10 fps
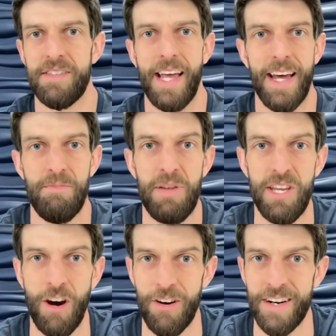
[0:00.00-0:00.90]
that
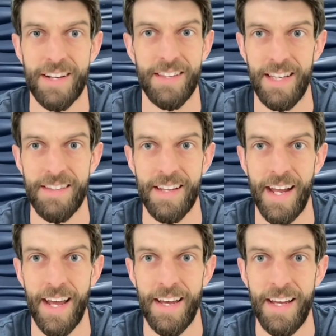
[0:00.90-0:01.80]
PR on a clean
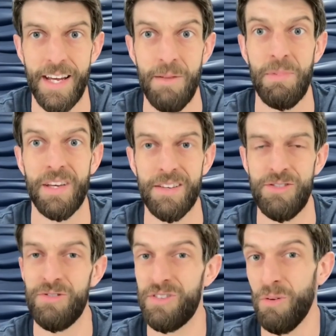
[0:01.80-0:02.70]
today
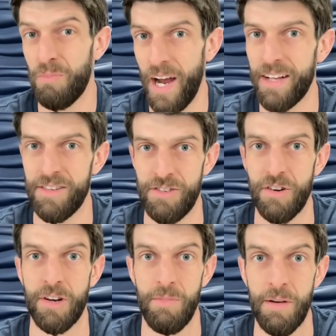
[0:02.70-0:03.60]
because you still practiced
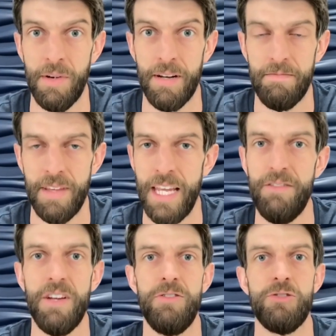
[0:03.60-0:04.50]
your commitment.
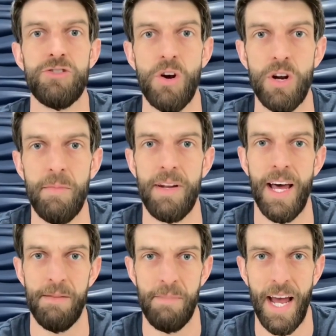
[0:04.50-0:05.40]
Even if you showed up and
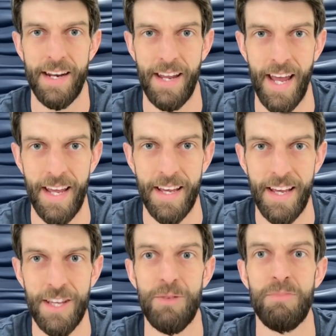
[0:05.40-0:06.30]
had a bad day,
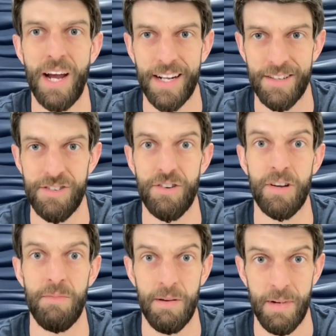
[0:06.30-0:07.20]
you practice your
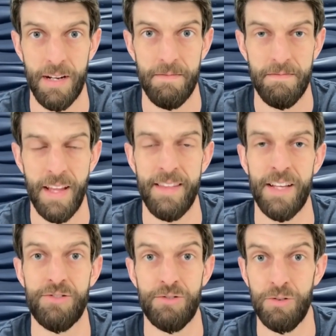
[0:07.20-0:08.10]
commitment. And
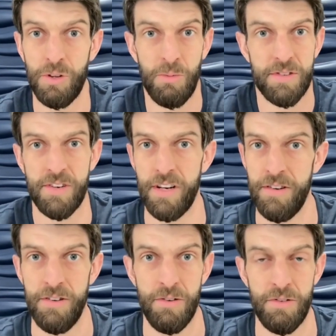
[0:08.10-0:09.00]
that's truly what's going to
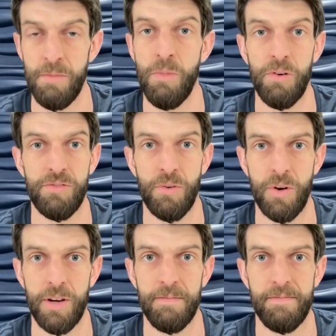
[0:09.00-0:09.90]
do the most for you.